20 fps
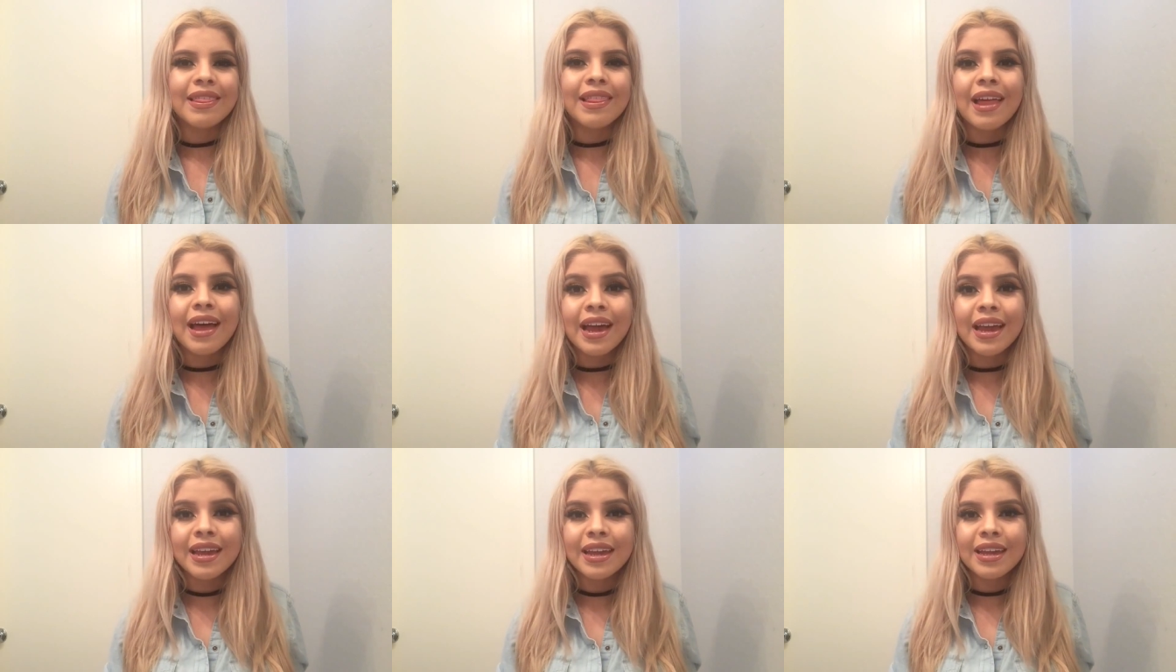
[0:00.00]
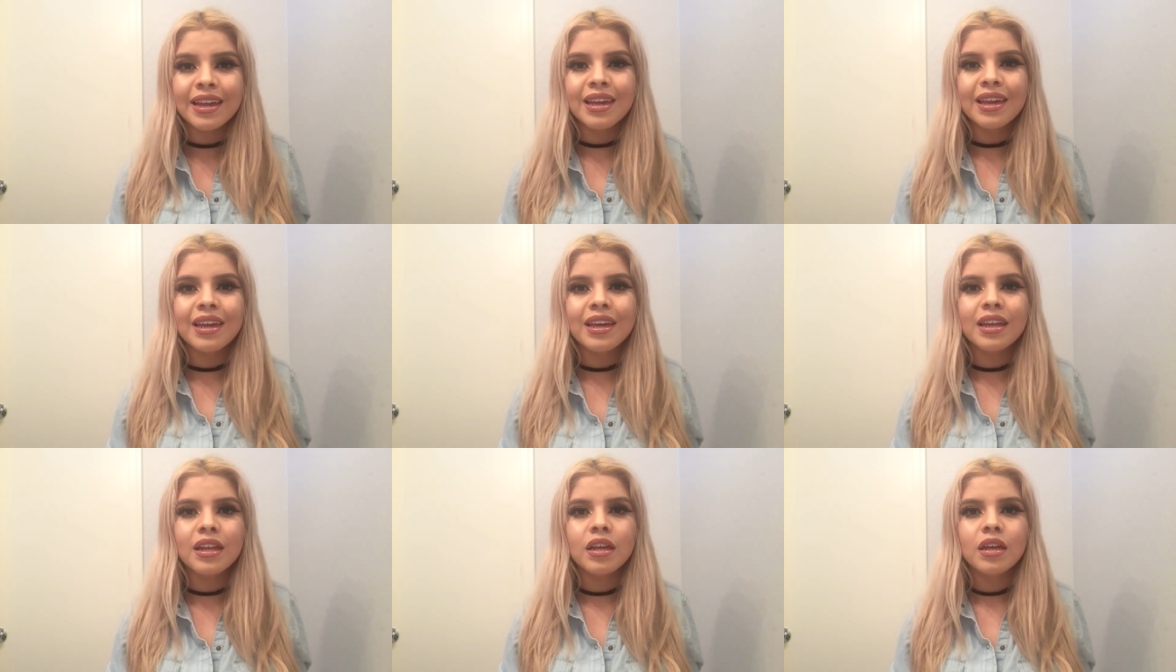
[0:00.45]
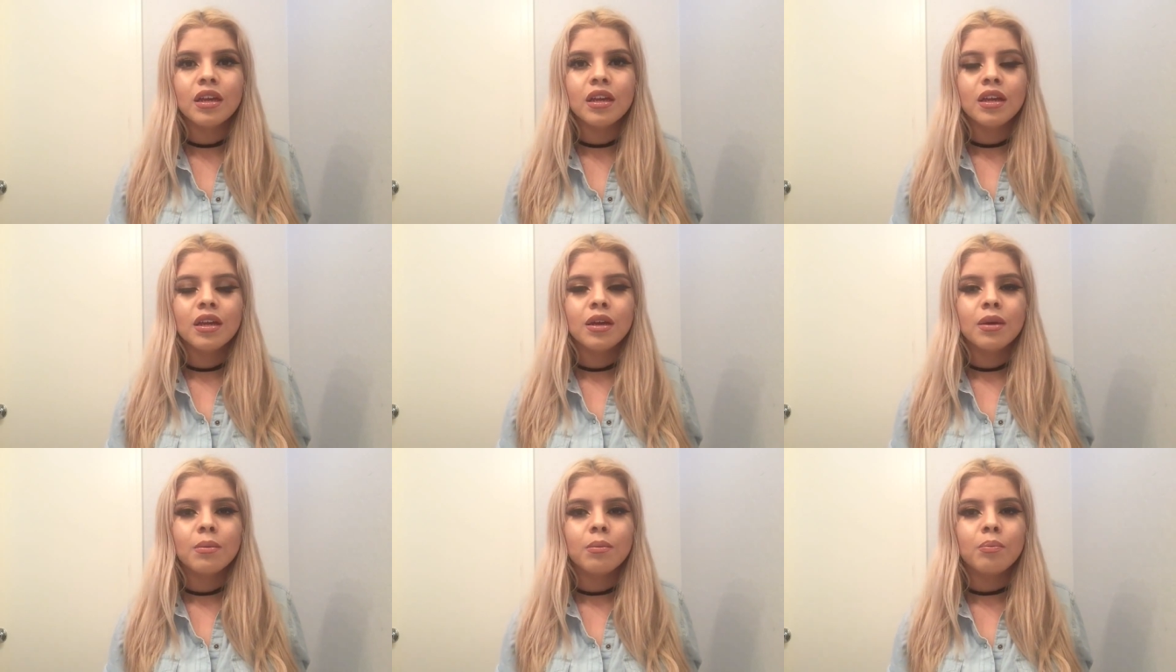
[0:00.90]
like it,
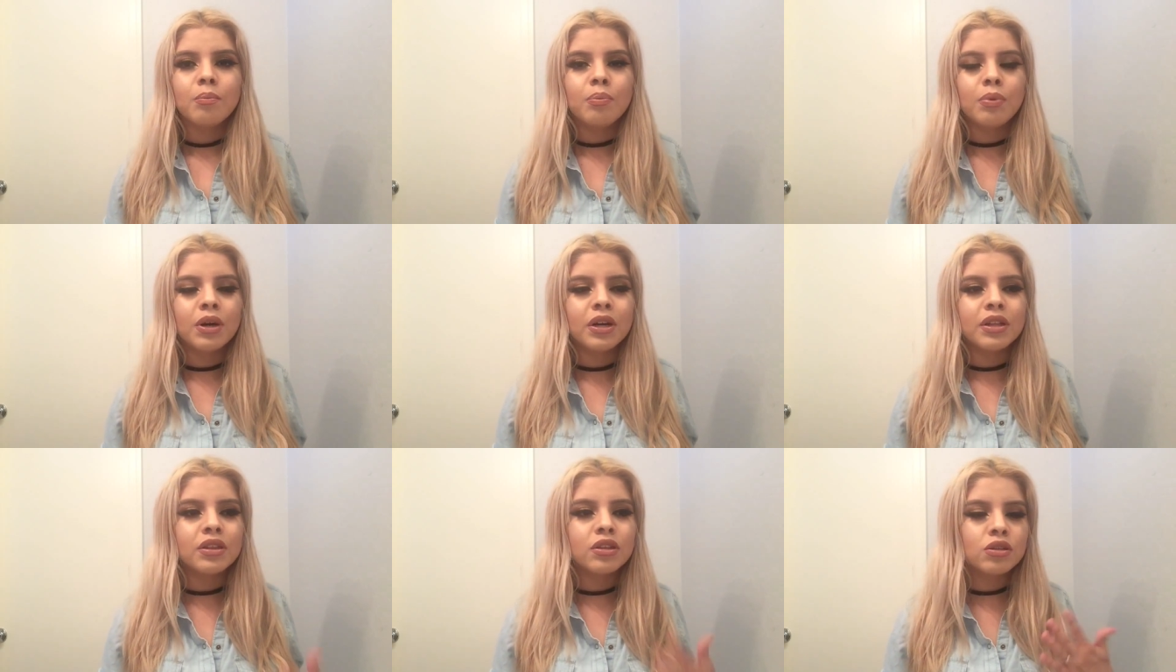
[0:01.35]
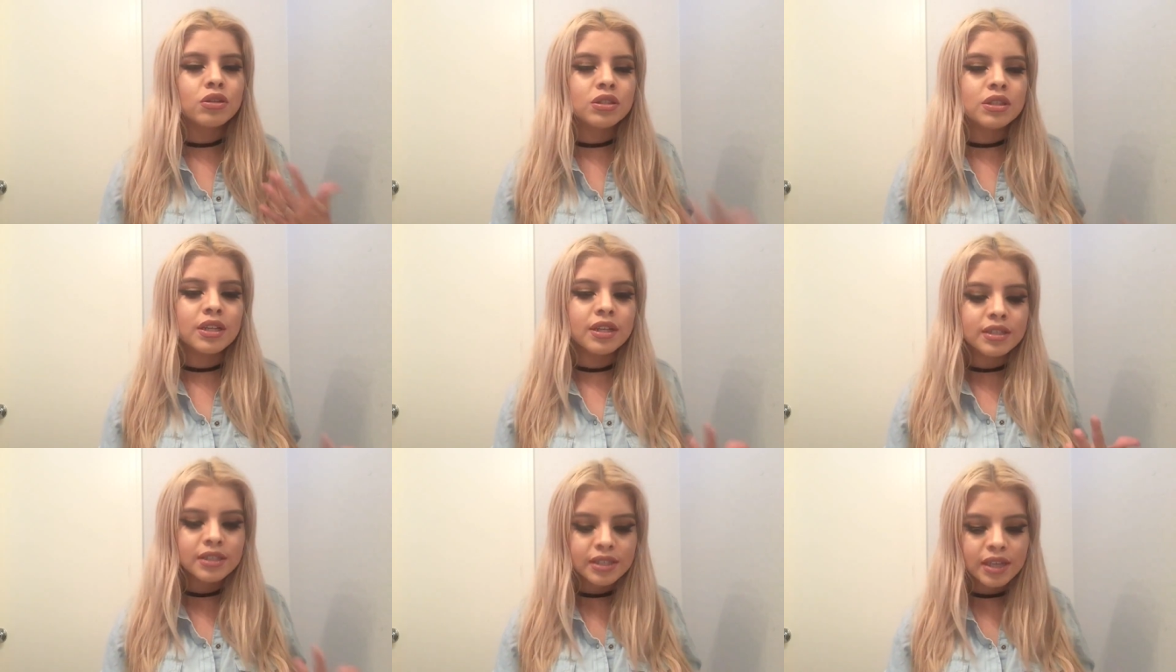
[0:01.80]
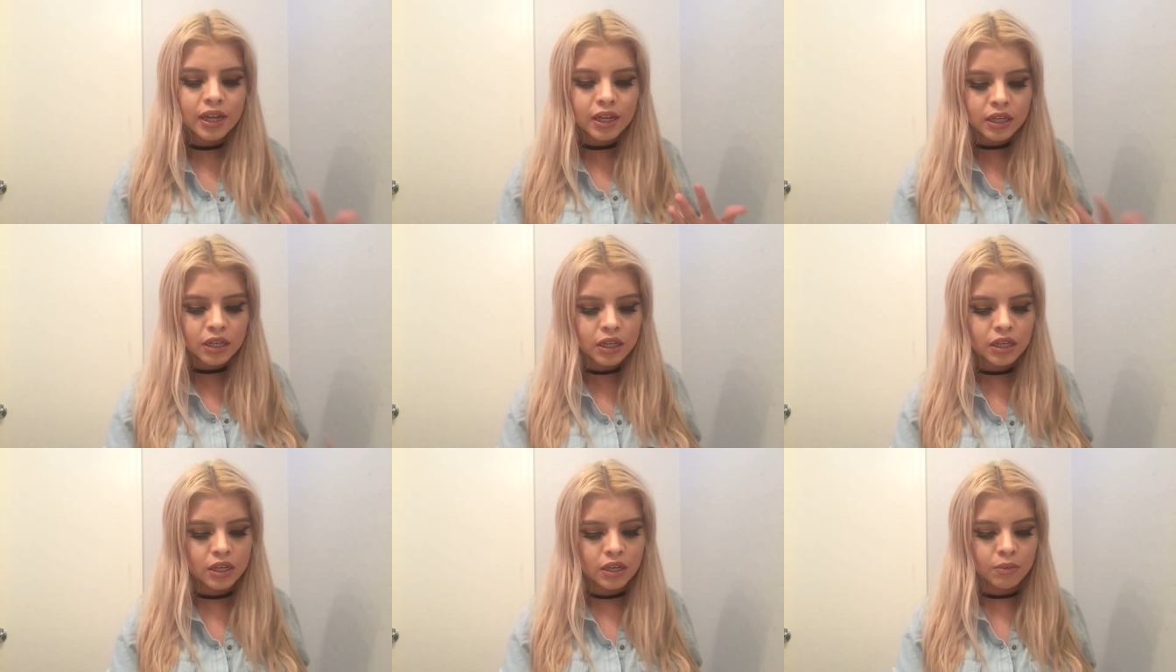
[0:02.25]
but there's things that
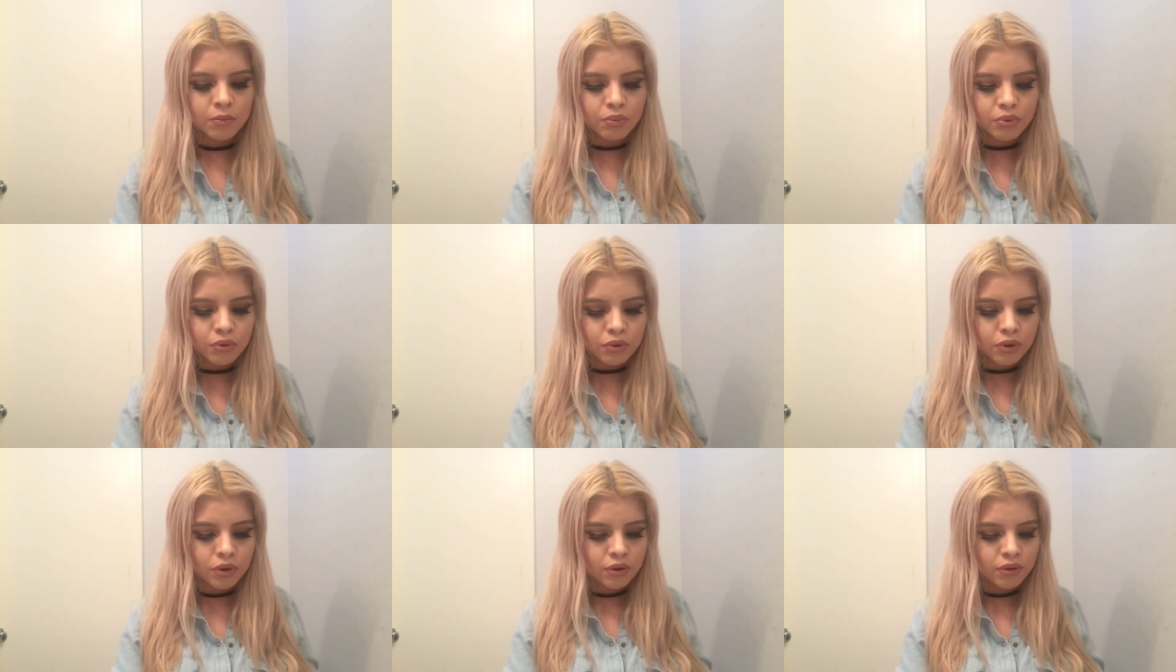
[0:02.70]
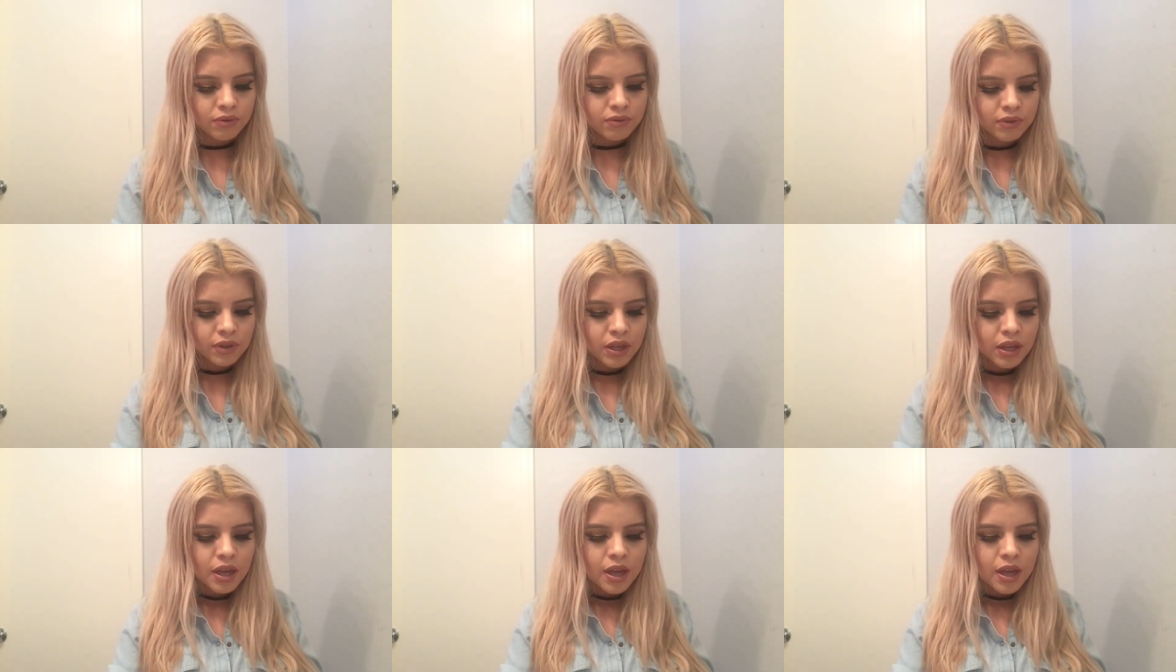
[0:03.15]
could improve.